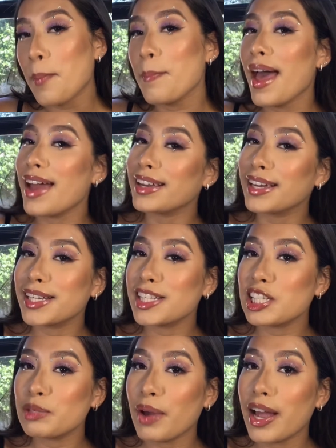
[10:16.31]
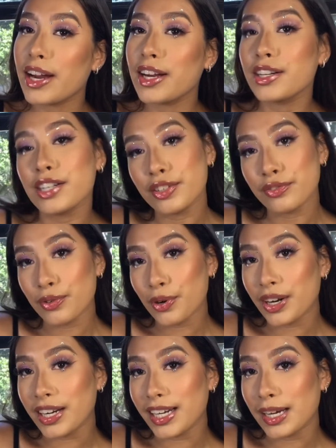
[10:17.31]
Maddy inspired
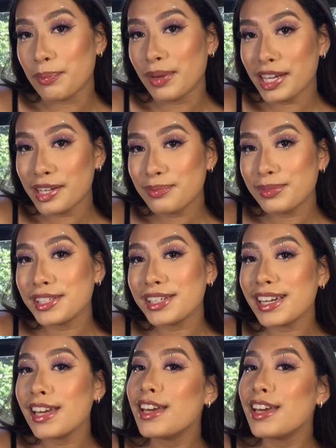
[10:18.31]
Euphoria makeup look.